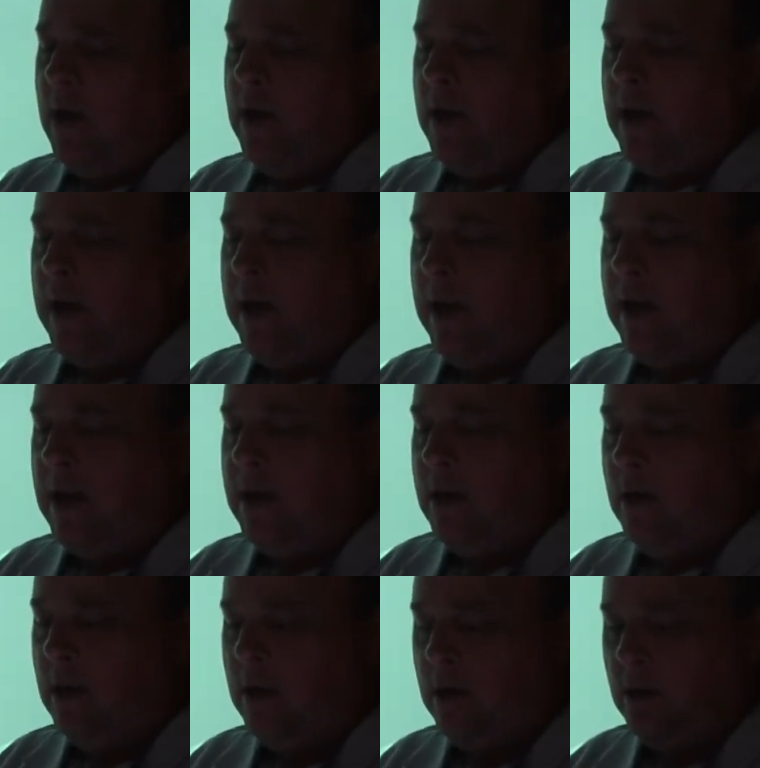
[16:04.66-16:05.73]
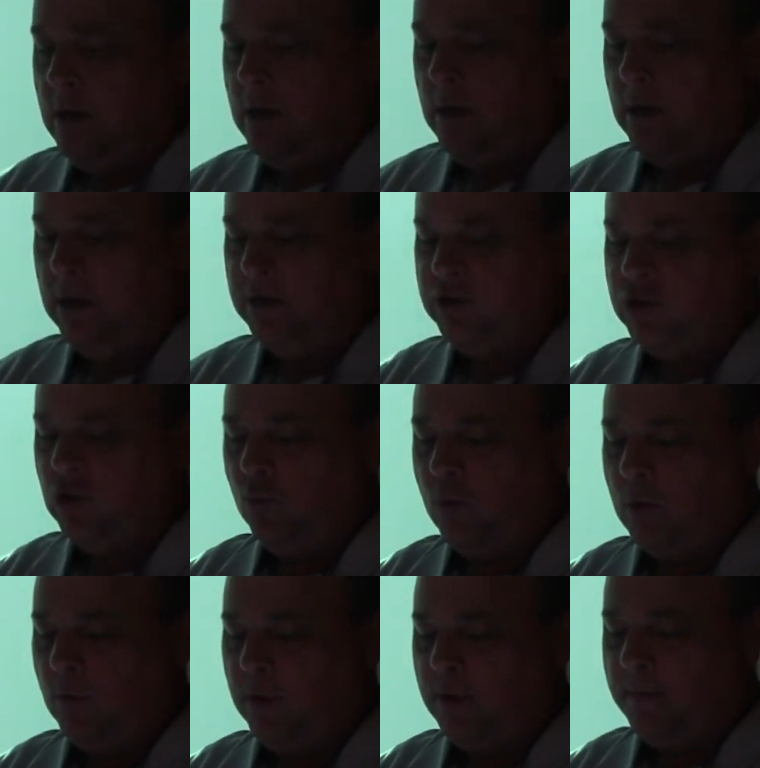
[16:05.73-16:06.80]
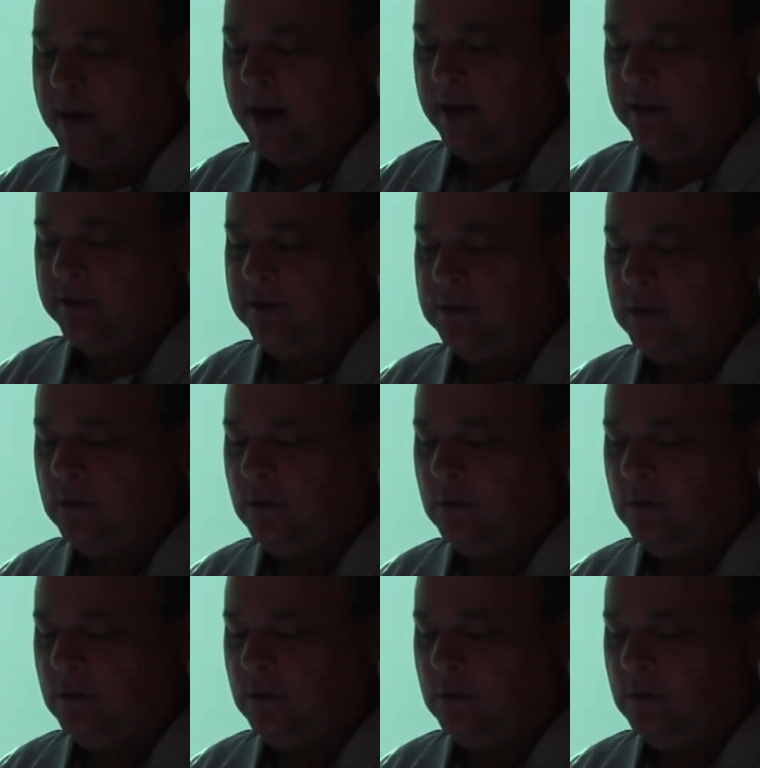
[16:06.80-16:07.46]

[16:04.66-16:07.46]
and let's do one with a minus.